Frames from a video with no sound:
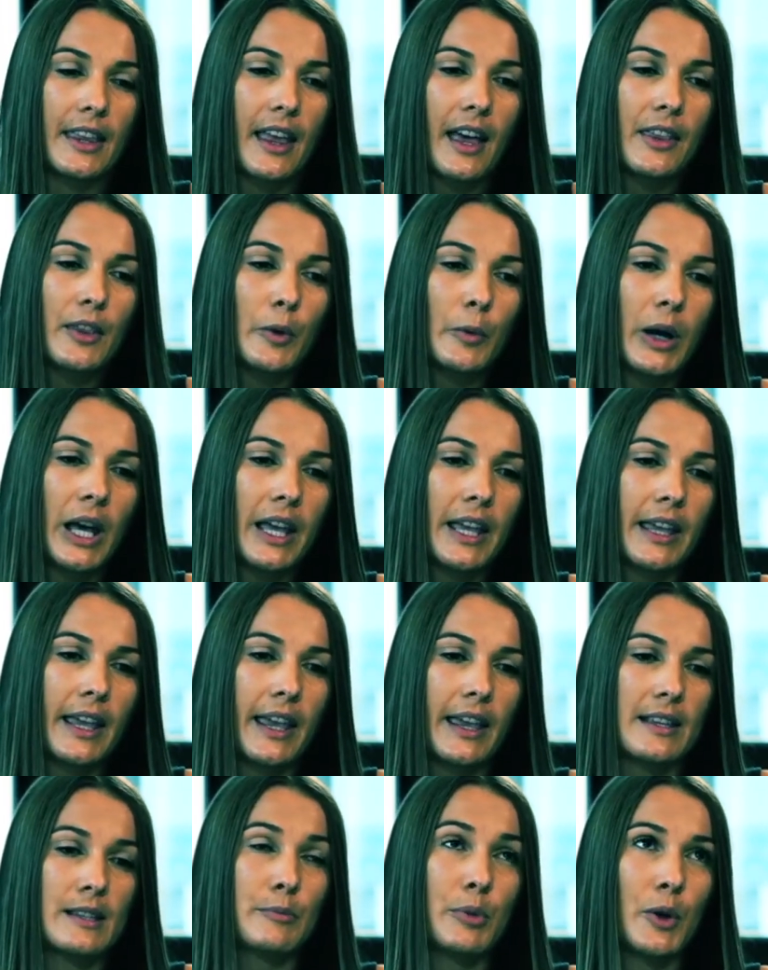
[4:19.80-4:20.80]
the other way
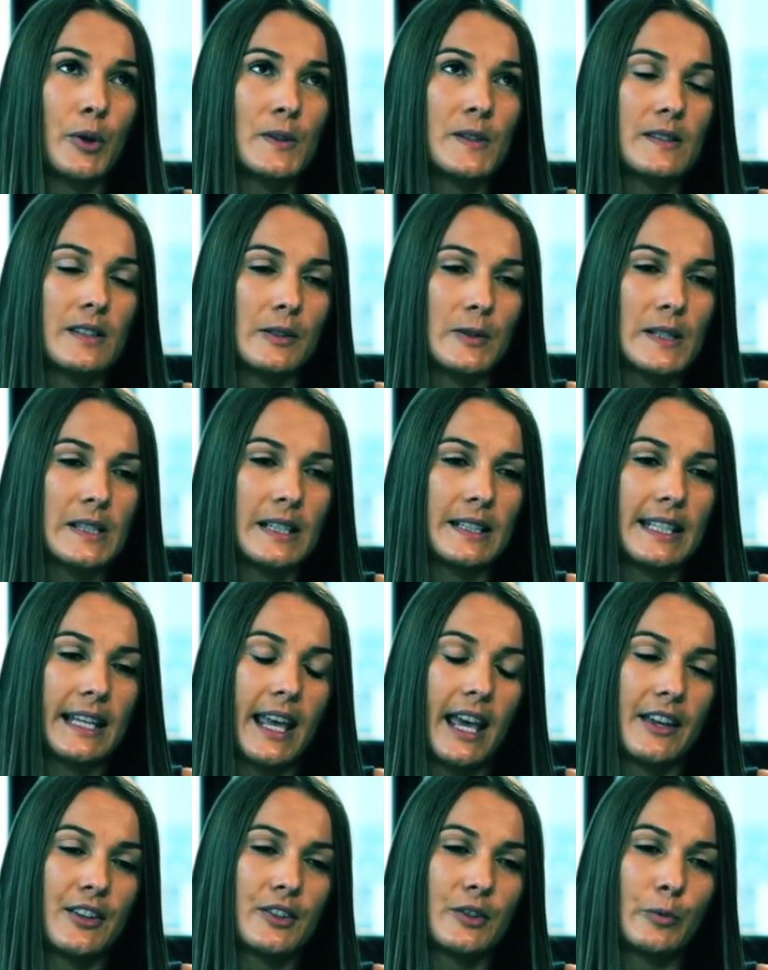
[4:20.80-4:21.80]
is post deal
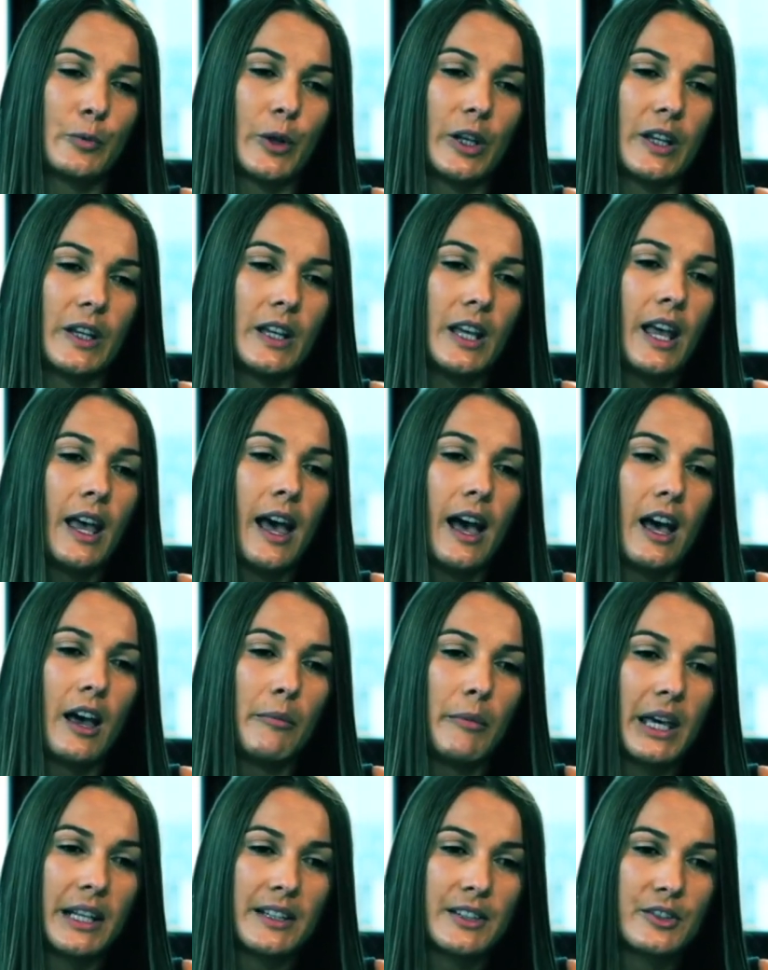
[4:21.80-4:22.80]
syndication, where a
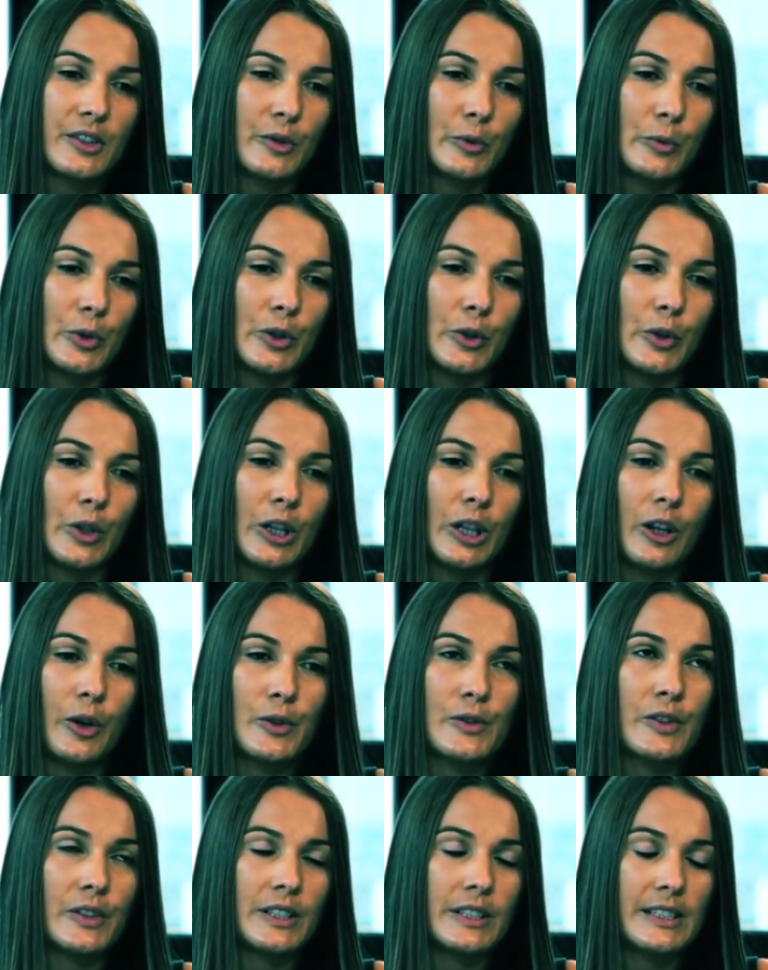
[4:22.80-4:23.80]
manager will
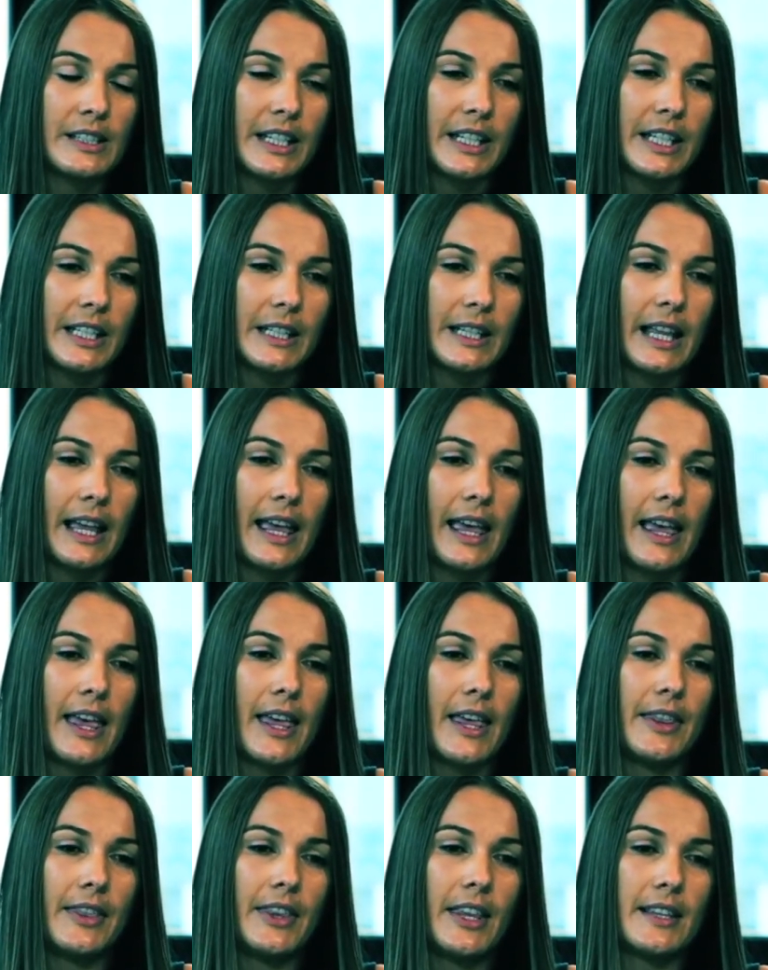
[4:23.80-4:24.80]
close on a deal
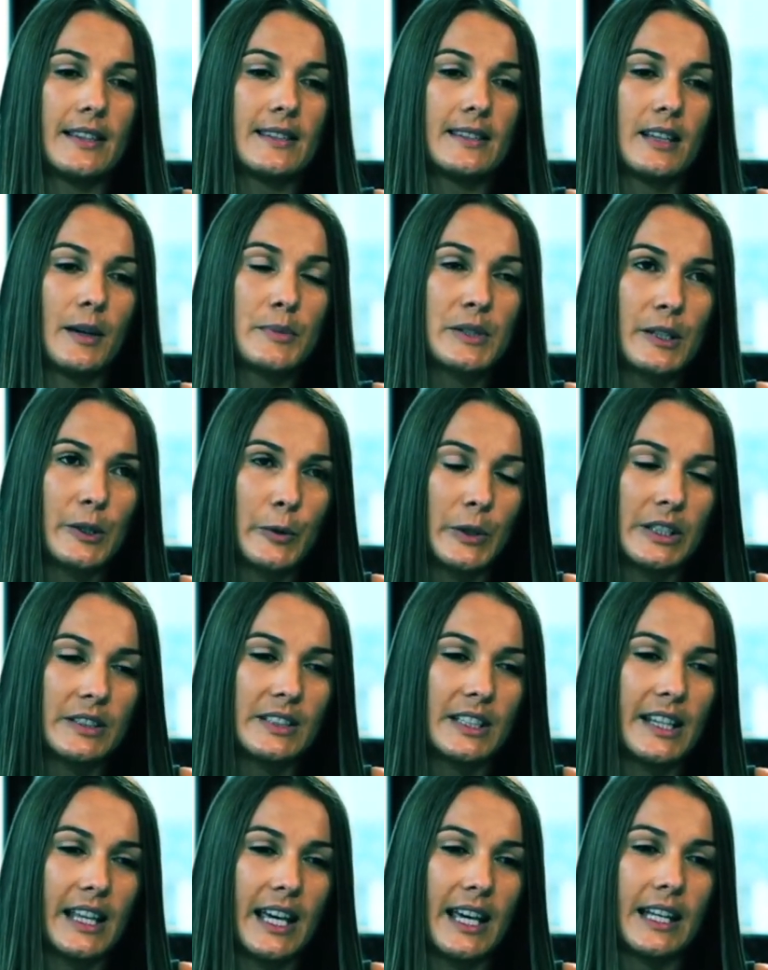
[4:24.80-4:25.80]
and then subsequent
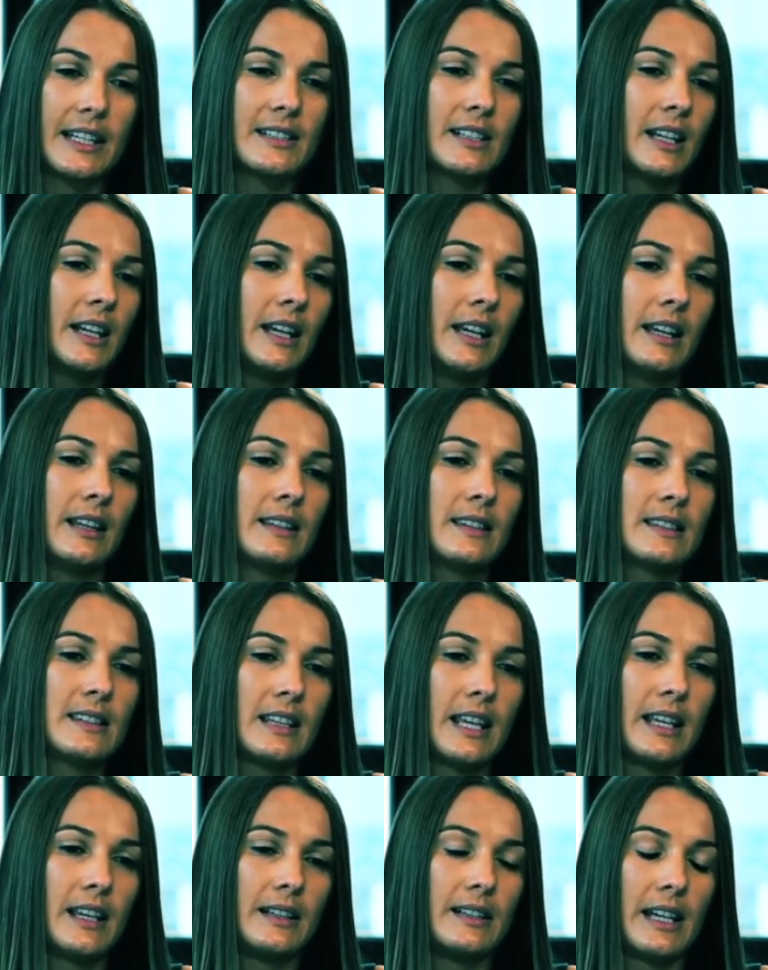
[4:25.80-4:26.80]
to that,
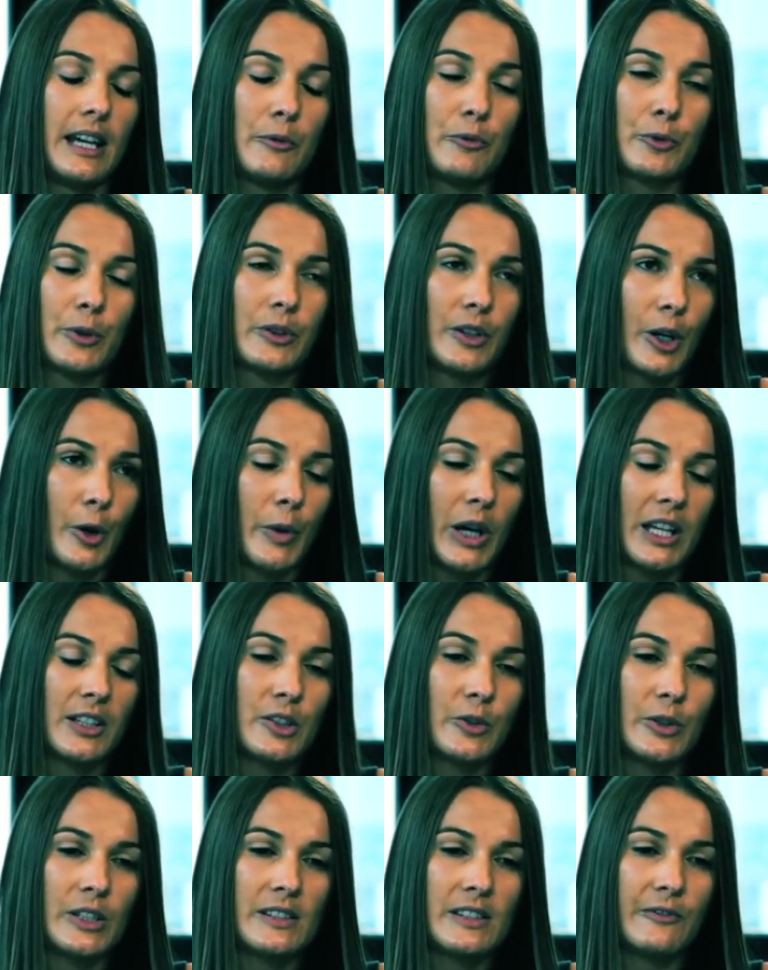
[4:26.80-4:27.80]
send, um, go out
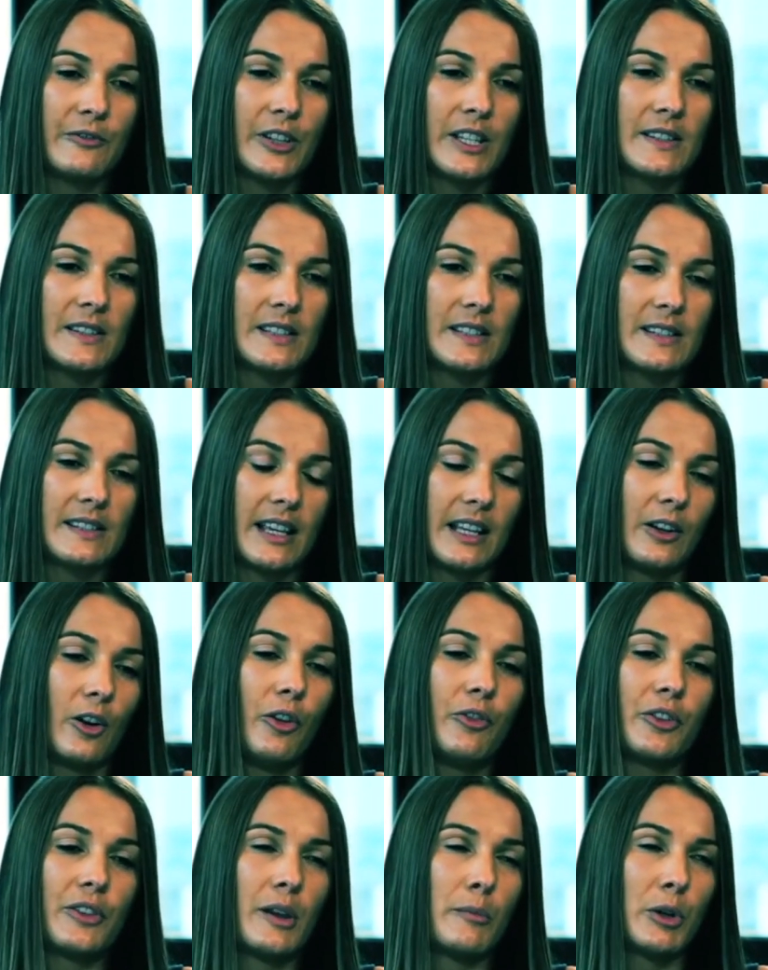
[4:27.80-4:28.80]
to its investors and
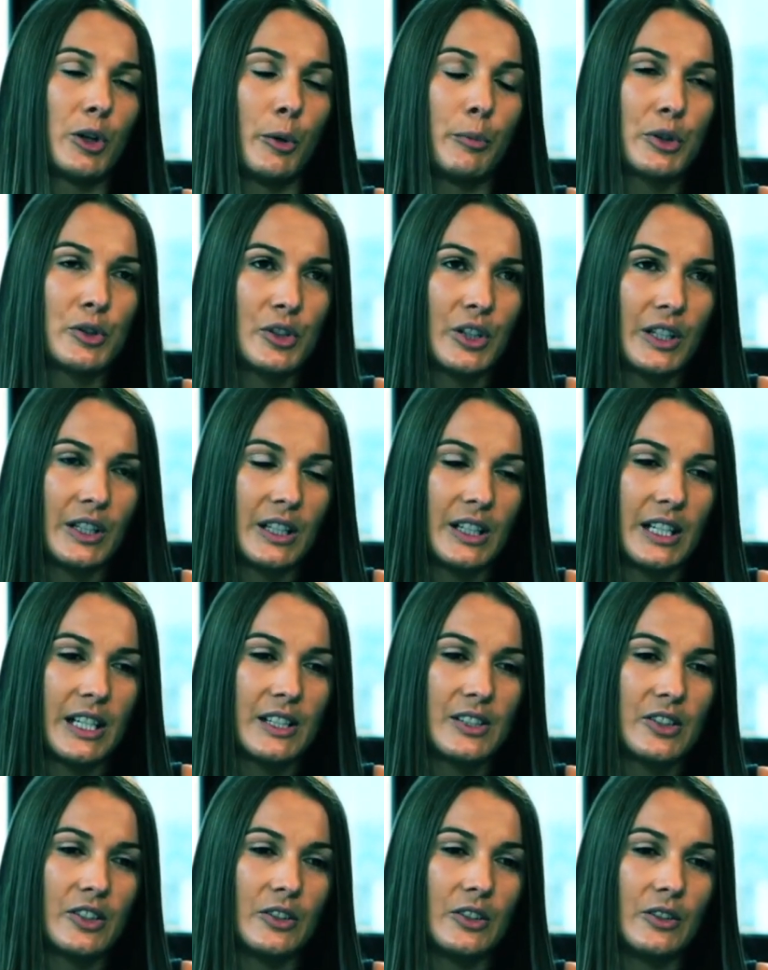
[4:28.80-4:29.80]
offer them an opportunity
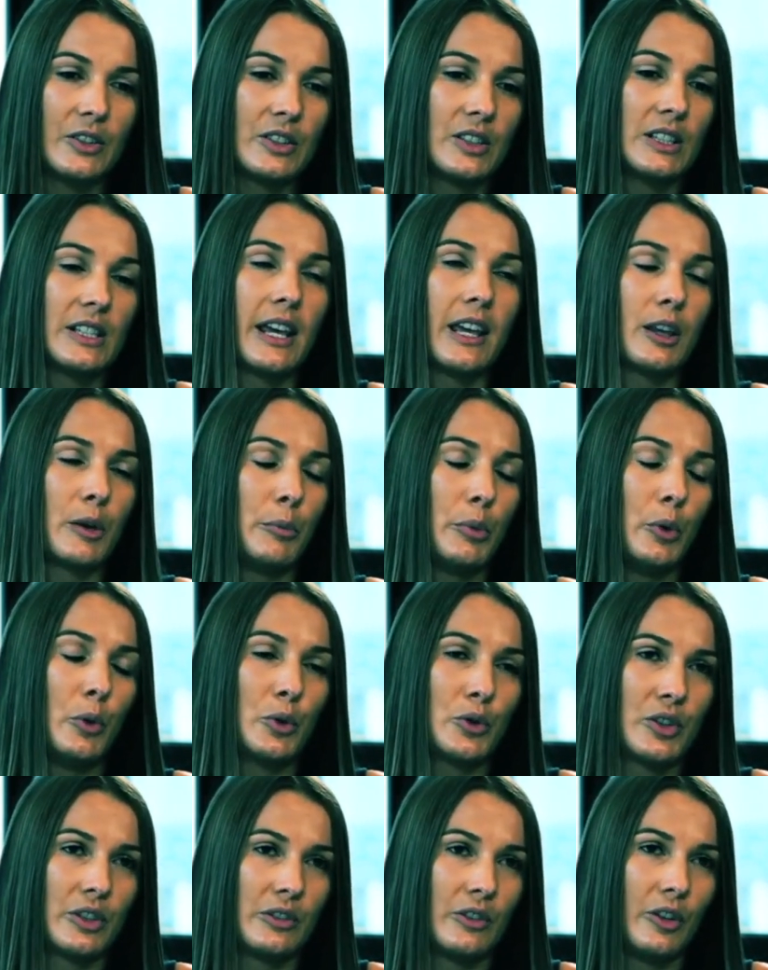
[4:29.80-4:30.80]
to, to take a
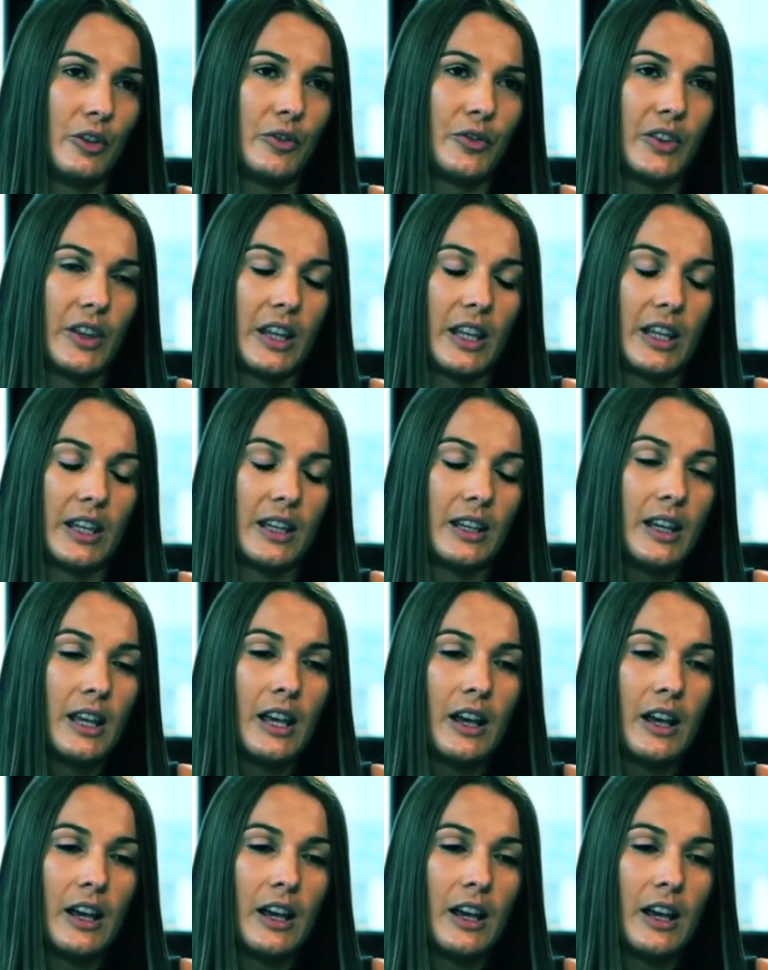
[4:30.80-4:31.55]
portion of their